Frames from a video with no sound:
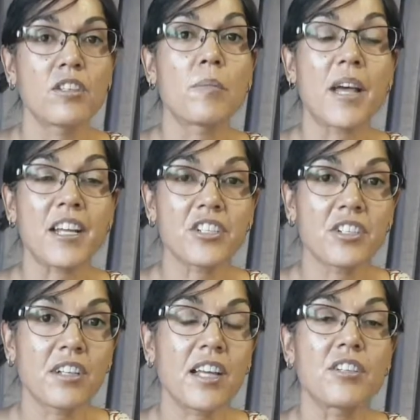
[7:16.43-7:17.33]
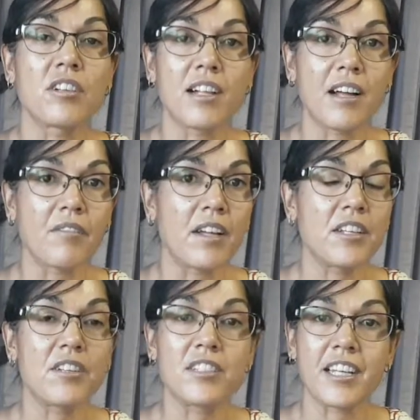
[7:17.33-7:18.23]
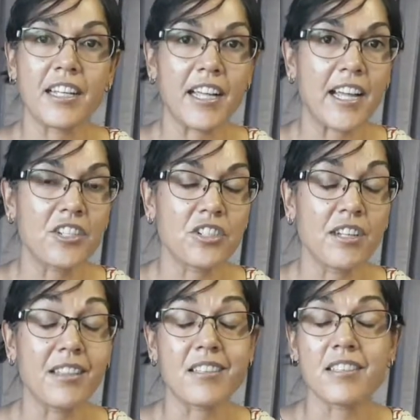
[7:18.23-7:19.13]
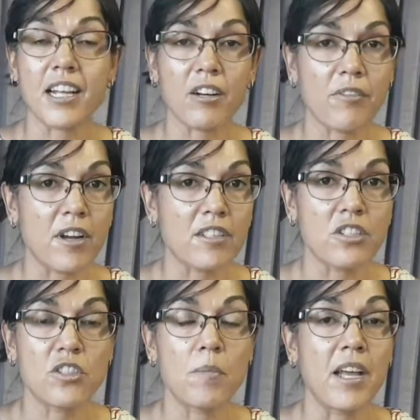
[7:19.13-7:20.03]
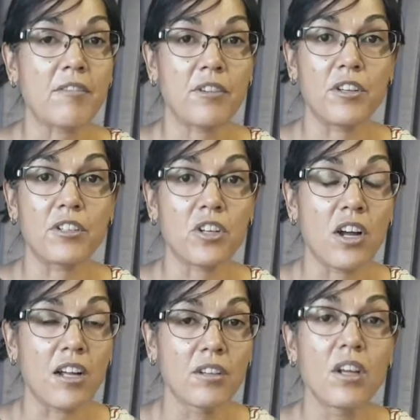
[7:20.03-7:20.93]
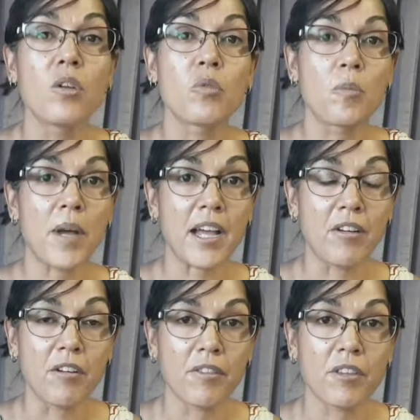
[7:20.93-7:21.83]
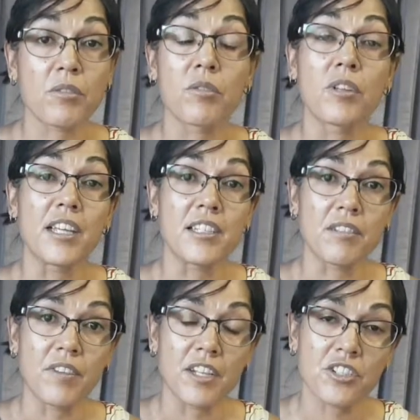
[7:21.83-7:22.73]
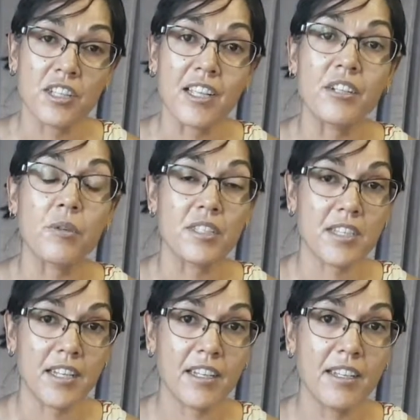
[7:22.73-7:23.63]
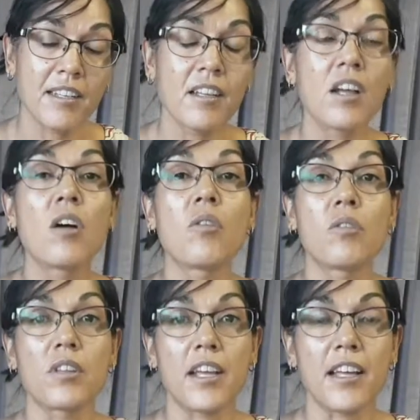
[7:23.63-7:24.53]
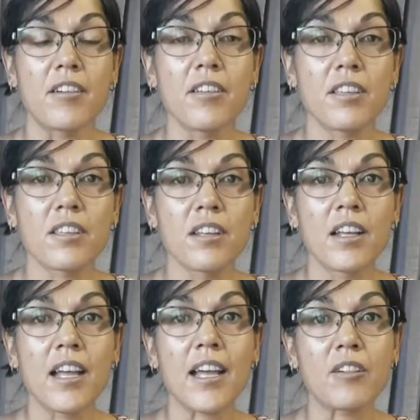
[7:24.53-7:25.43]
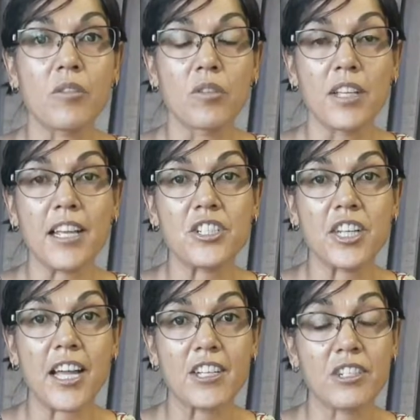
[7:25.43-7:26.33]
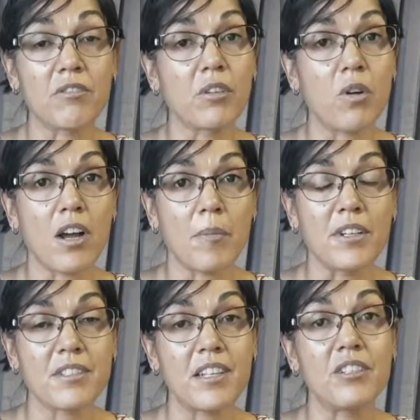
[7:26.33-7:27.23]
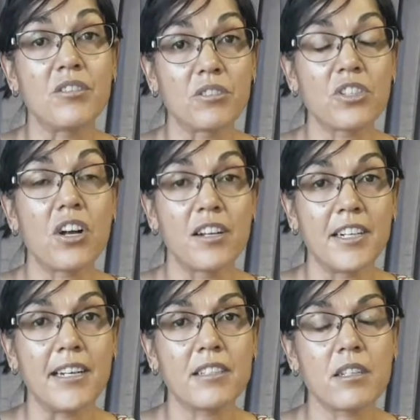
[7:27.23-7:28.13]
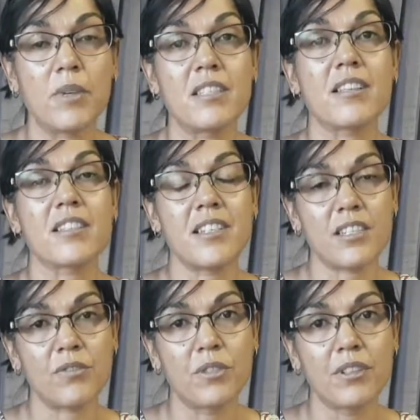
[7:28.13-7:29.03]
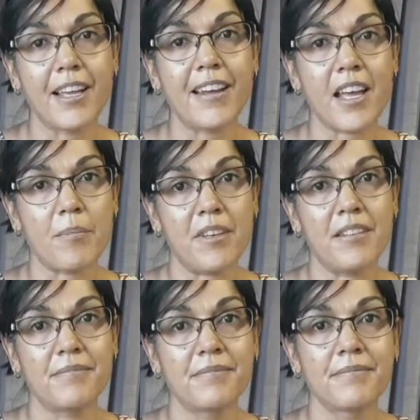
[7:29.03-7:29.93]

Your passion and your love and your dedication and the sacrifices you make for your child will pay off through all the intervention that you are seeking, all the health and all the education requirements that your child needs to be successful and happy.